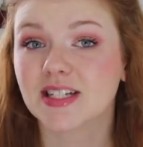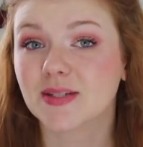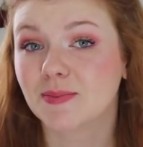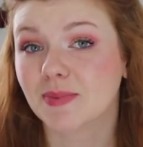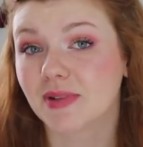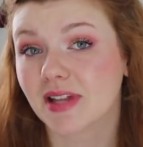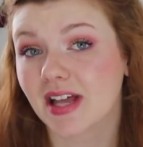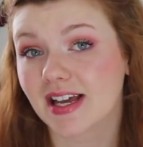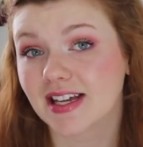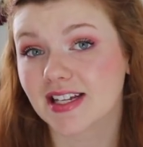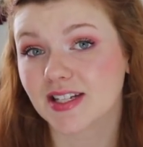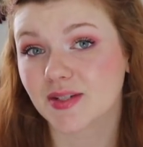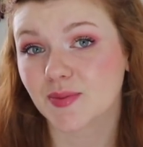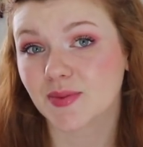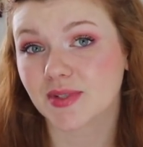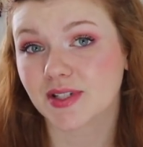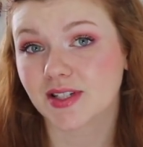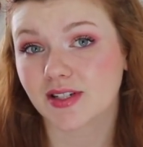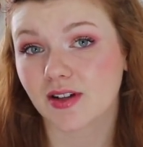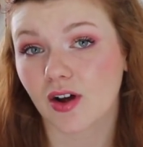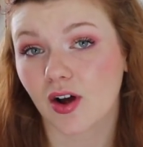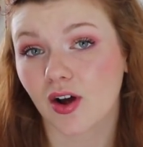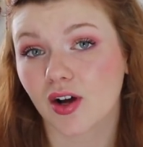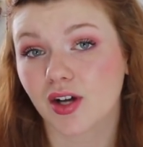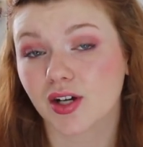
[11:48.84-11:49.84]
His place
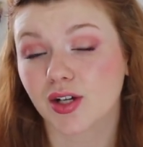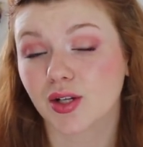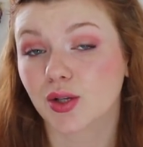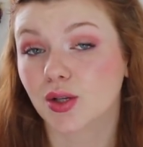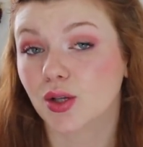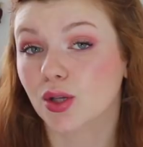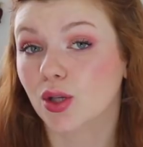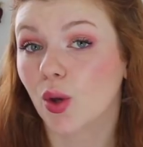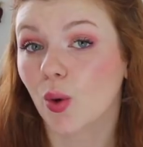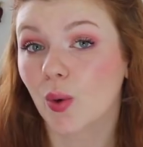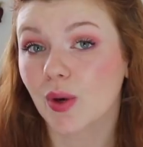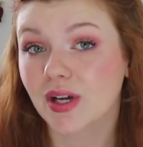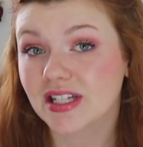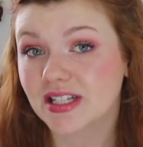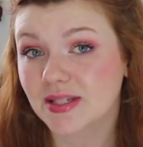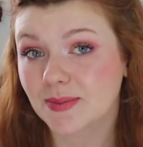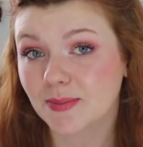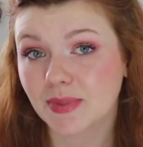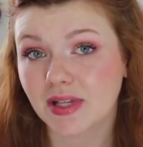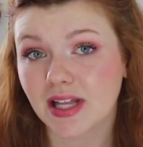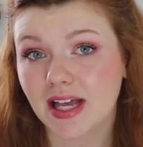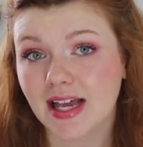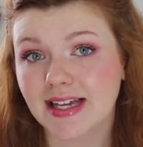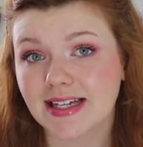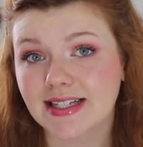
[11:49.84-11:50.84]
was on Lloyd's
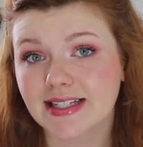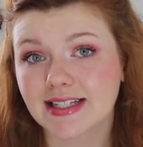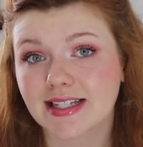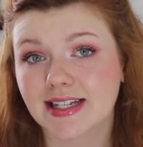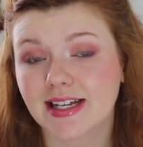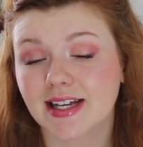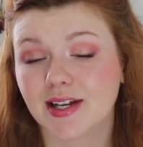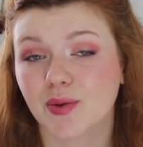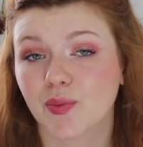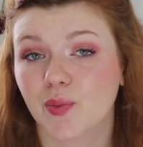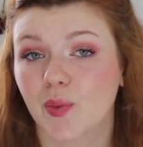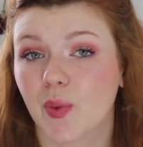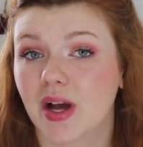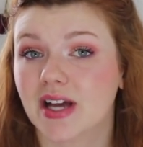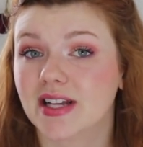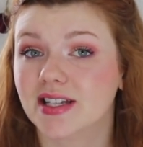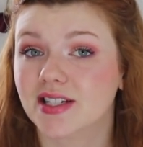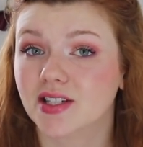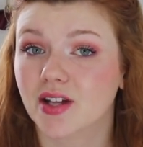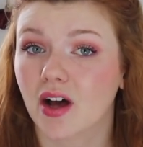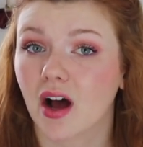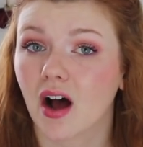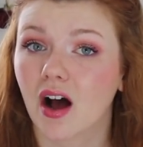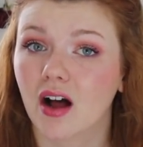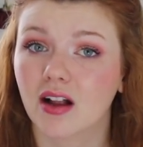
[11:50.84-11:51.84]
Place in
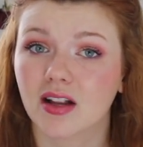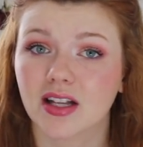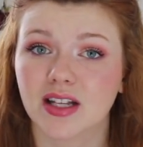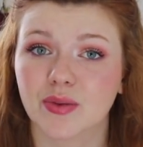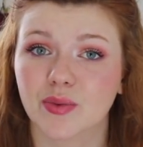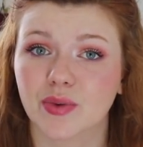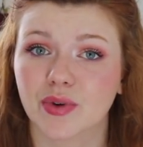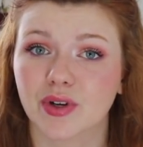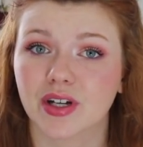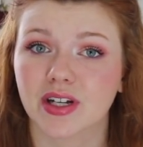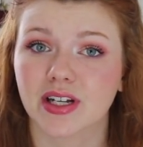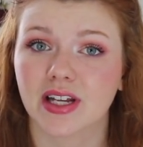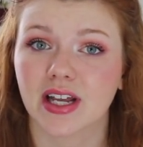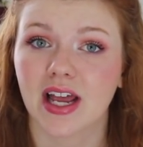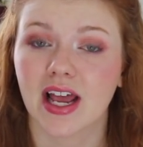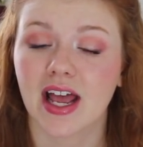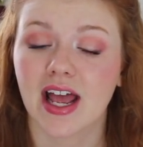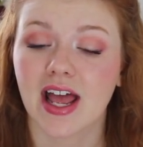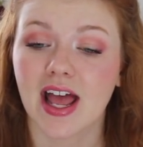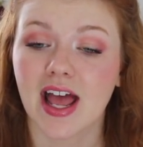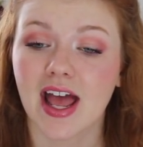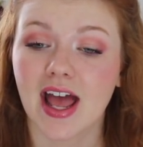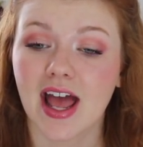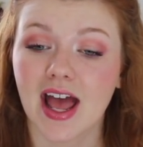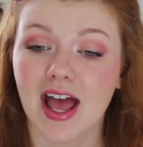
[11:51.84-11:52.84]
West Hollywood,
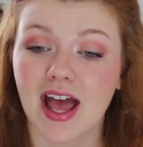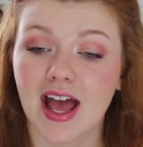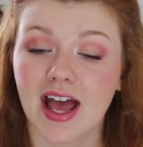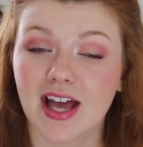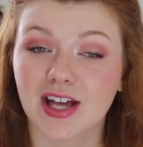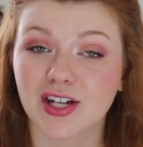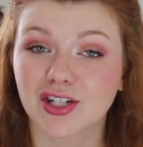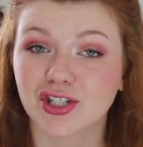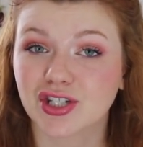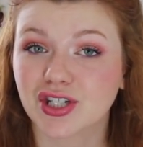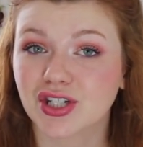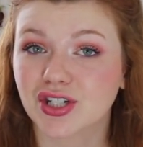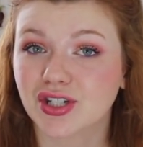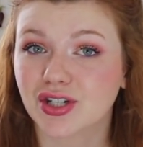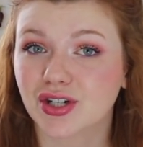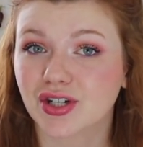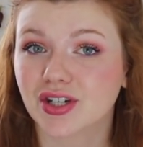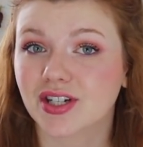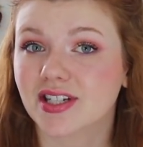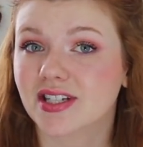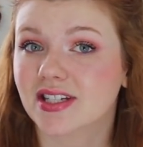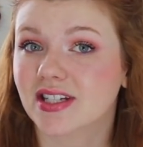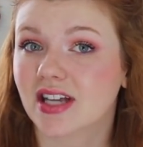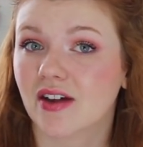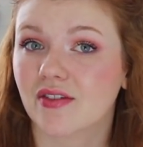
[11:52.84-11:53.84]
and she
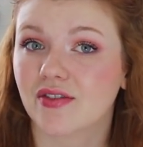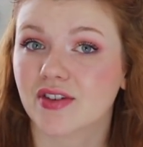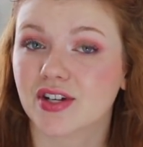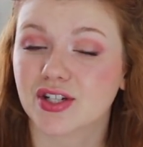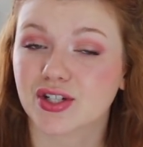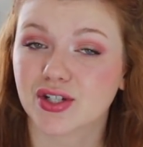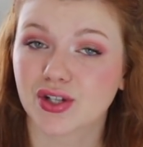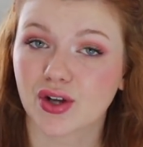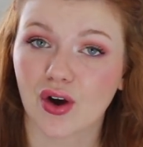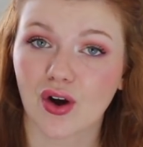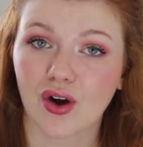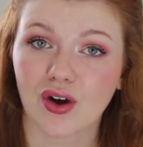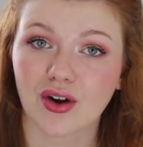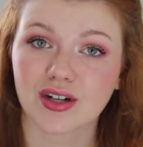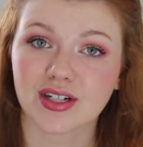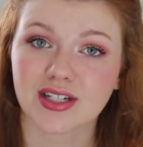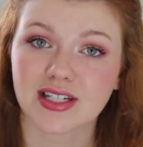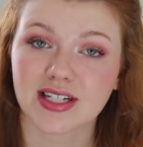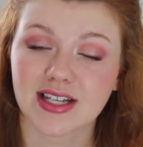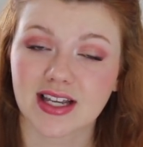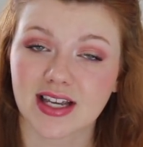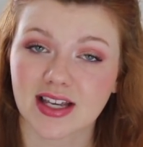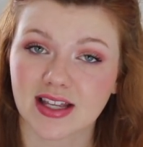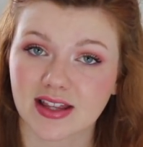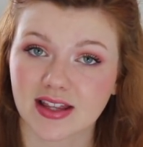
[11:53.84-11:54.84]
took Stephanie's car
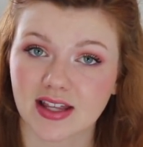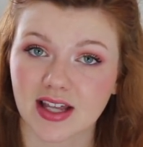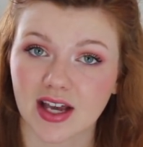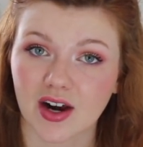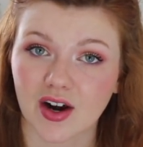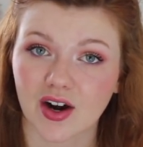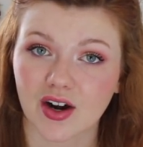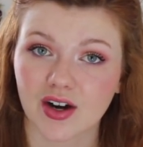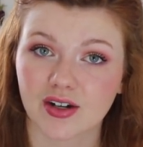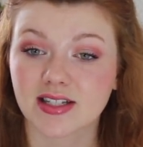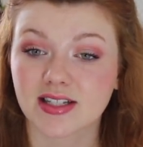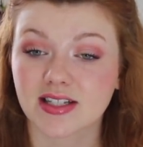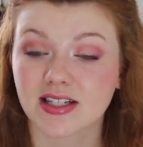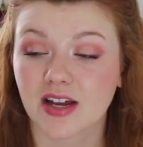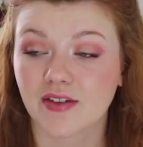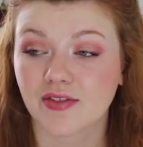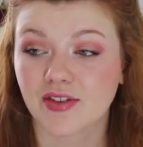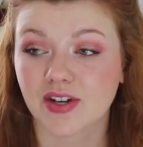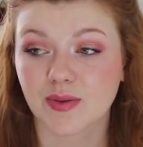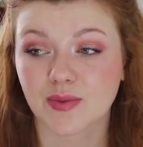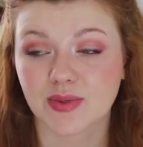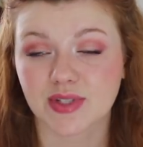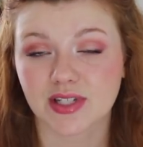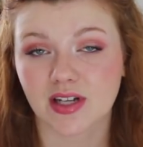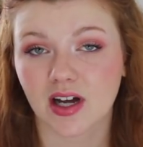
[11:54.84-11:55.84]
to get there.
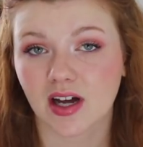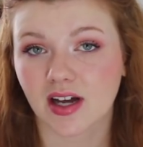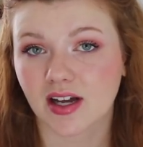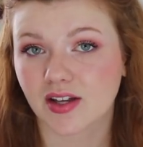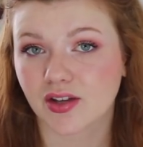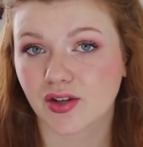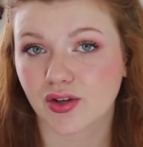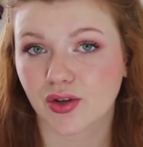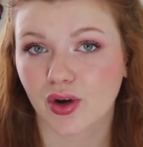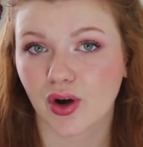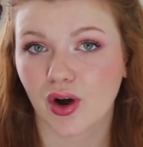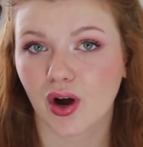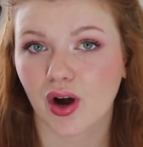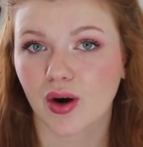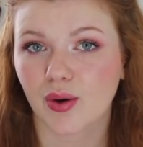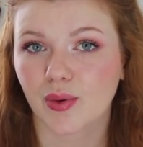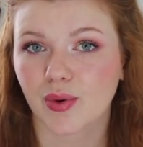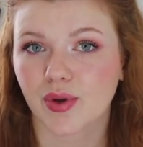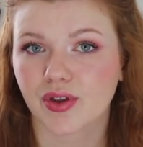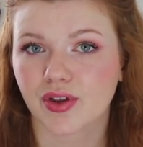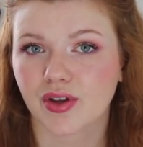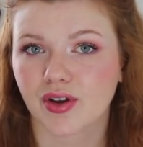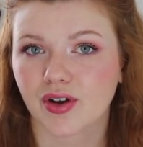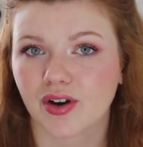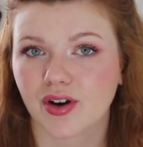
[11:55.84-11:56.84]
Stephanie was not in the car
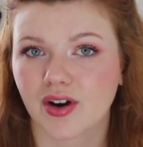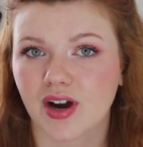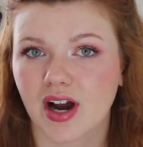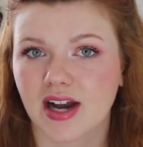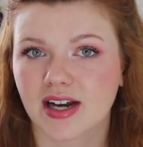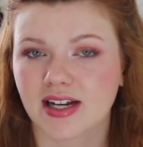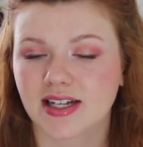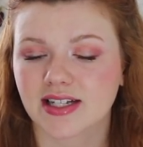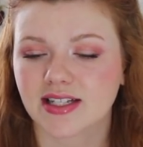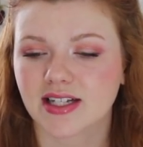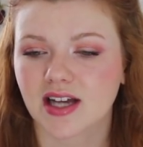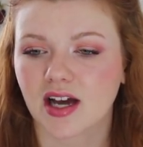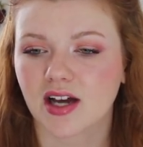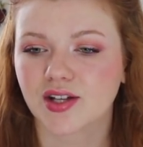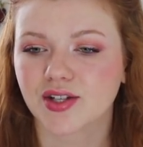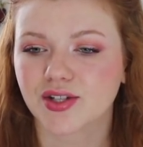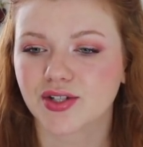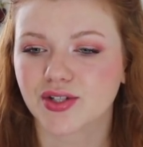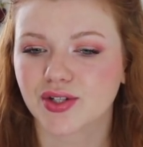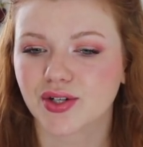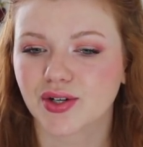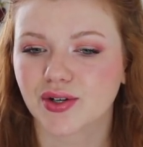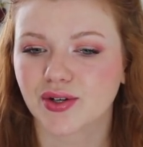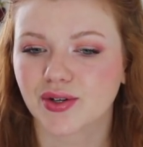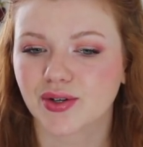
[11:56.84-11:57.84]
with her, and it's
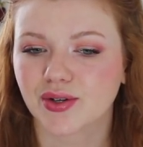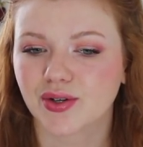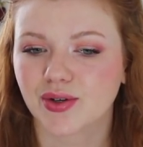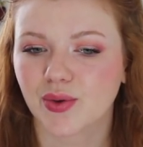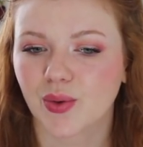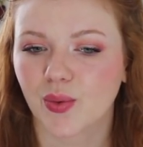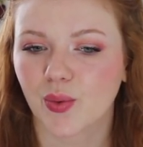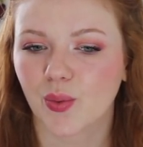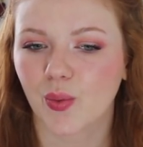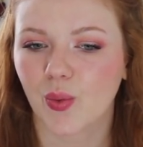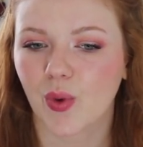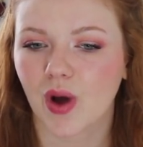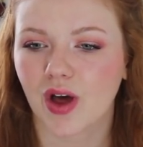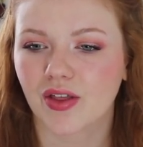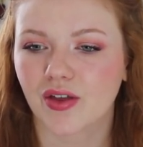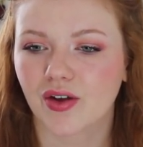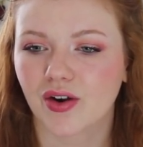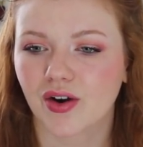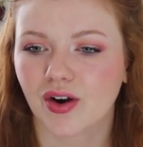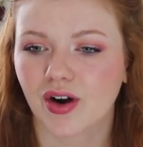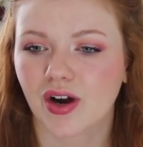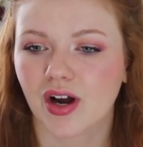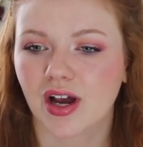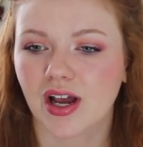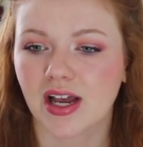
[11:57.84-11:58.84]
uncertain
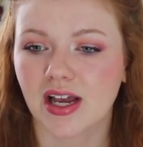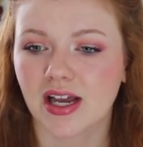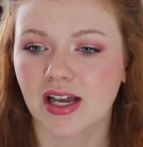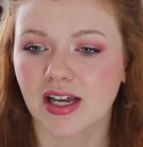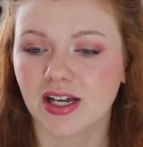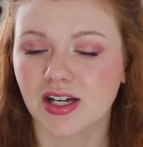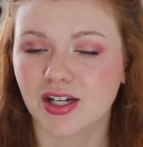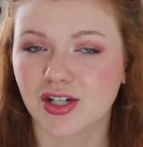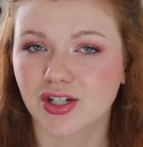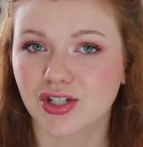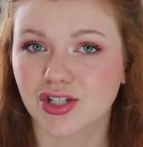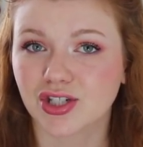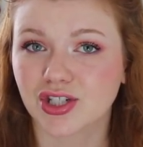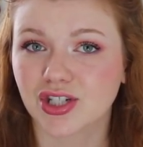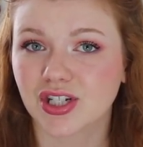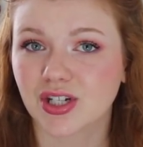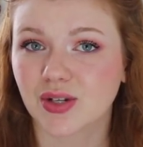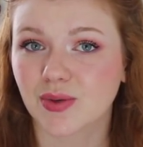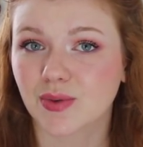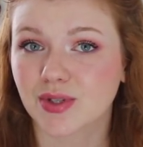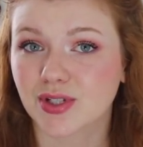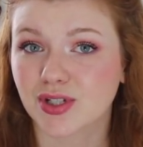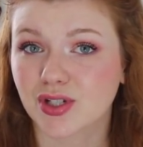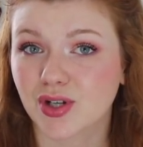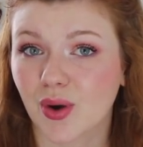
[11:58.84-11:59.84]
whether
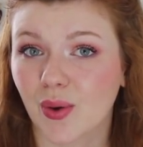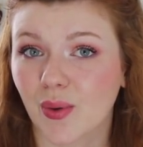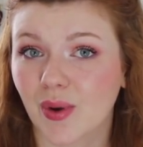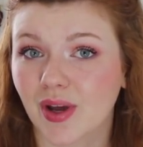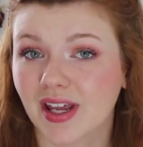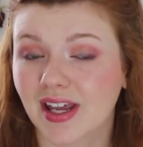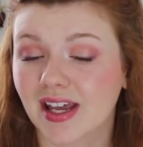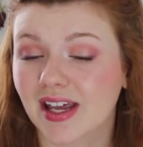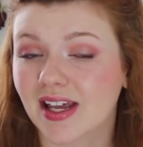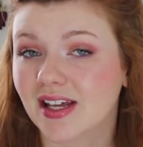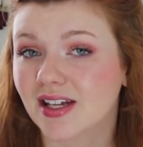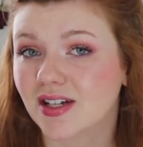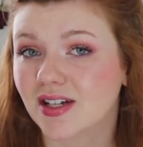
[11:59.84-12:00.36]
she was going